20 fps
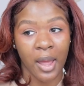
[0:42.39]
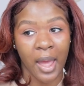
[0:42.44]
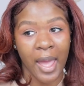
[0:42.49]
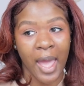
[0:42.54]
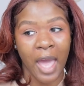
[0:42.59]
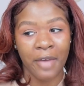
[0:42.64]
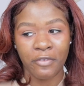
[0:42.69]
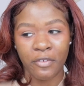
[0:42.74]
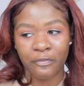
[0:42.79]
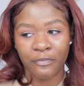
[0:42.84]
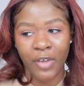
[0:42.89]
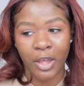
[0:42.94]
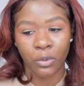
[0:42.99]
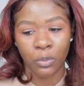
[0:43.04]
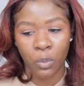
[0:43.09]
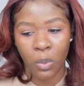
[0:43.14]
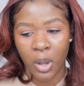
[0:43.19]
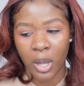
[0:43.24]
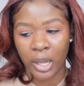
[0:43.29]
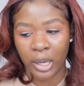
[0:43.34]
I haven't
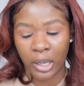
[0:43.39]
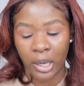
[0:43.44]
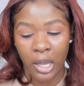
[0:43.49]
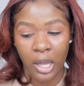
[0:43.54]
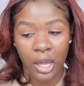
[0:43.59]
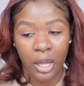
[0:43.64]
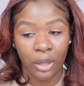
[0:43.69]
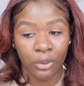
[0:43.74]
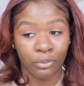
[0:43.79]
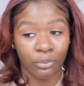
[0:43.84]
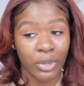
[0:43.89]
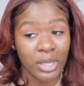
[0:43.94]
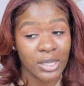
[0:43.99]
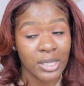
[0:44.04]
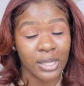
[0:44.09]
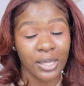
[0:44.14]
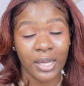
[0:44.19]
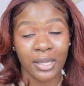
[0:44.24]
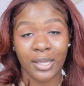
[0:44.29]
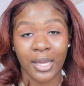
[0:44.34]
found one
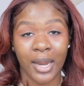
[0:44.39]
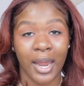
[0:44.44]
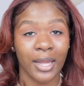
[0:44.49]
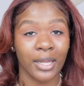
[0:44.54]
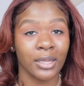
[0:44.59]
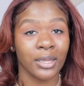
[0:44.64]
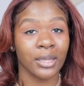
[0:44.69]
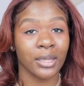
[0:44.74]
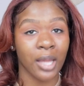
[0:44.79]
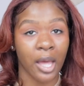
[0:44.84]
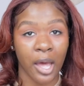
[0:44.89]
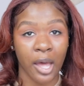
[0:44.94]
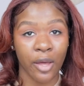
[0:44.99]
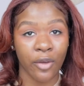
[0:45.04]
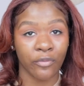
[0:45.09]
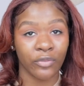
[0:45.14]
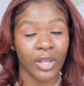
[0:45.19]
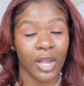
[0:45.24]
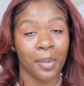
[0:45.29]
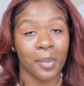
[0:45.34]
recently that I
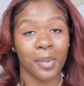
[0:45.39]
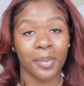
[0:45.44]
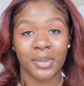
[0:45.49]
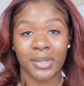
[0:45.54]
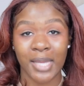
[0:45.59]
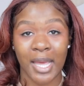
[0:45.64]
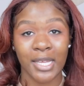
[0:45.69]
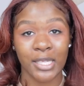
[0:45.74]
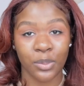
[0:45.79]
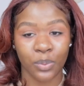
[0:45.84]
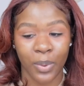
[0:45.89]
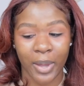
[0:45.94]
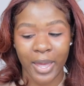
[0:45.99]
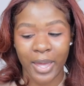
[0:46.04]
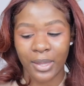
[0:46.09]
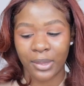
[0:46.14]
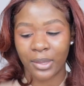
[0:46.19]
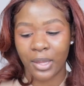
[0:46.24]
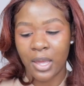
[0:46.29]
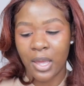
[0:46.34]
love, that I'm obsessed
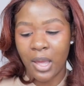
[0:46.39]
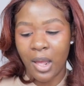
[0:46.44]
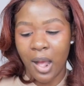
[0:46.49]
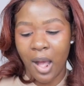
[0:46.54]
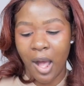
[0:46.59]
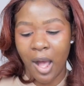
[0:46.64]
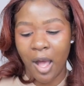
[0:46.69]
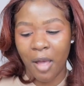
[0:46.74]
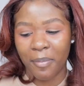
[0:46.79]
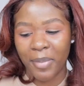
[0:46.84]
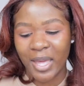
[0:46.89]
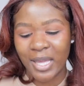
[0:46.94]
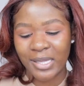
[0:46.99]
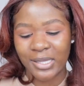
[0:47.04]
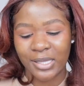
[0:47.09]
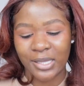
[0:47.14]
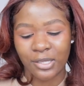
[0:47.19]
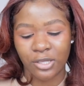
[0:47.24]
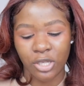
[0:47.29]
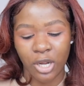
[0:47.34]
with, um,
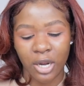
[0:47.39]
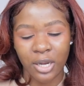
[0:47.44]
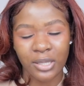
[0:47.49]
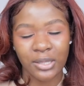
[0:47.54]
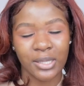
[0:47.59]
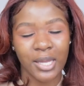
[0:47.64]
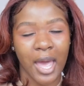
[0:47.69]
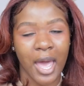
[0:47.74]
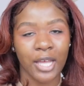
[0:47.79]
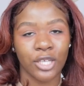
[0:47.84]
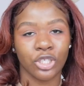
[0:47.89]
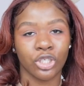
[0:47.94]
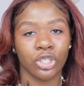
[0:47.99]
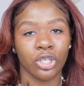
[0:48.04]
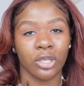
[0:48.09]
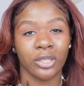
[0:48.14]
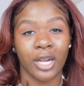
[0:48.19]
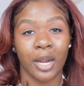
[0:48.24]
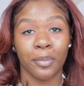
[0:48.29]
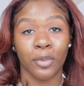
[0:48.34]
because there's a certain
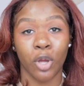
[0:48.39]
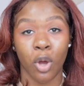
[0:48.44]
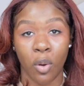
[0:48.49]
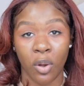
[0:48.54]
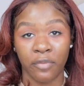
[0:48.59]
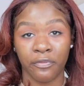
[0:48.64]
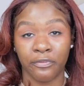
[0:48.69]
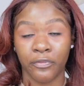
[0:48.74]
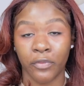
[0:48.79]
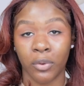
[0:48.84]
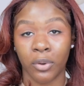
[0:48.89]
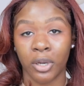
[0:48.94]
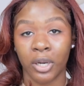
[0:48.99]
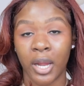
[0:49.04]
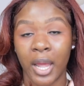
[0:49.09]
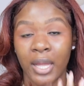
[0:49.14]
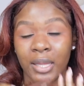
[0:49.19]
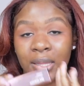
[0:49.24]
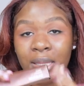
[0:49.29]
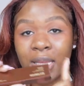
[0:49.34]
texture that I'm going for,
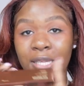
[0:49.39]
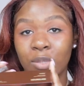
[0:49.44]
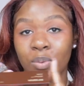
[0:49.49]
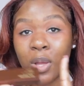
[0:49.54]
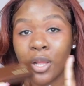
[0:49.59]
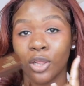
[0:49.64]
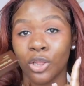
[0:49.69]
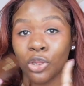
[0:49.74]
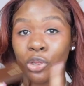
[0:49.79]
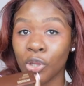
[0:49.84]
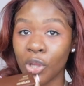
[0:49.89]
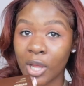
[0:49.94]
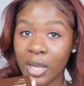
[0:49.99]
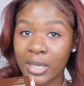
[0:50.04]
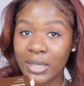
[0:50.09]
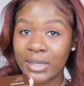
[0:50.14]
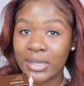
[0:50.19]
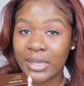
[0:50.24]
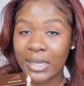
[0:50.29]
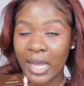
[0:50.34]
and this one
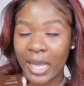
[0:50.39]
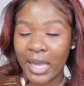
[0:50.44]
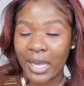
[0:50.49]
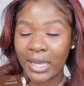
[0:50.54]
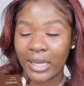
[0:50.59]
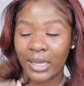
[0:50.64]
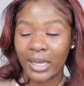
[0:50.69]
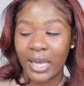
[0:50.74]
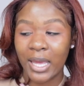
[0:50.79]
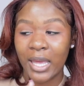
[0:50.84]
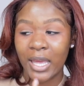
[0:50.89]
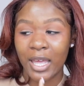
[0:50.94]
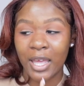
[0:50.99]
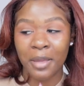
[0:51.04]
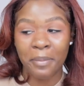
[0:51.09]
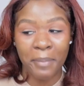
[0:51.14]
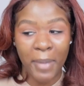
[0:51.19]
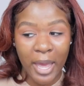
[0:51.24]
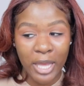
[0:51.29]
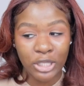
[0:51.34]
looks like
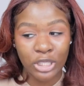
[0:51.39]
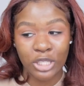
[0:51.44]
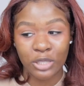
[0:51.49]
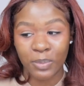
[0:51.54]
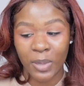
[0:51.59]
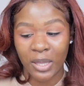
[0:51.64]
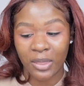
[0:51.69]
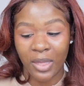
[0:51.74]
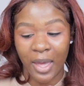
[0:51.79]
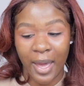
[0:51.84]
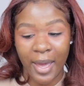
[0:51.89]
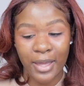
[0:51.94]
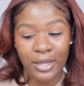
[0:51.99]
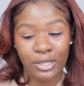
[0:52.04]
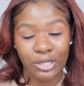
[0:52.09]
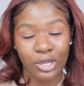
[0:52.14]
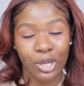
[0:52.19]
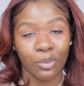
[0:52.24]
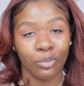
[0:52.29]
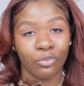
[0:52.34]
it might just be
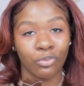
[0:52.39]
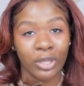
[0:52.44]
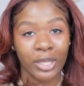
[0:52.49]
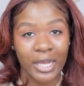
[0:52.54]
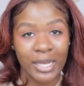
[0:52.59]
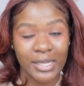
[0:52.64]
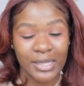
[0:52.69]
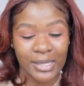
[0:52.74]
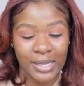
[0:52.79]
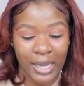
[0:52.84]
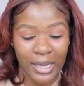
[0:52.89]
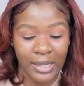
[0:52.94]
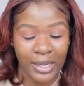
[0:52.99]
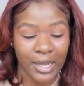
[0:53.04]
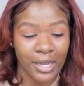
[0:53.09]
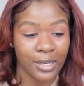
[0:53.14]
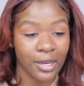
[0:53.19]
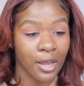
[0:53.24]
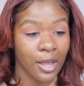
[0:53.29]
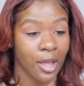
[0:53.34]
that. So I'm really
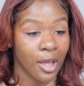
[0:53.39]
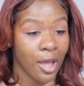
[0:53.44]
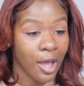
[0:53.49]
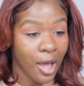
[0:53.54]
excited.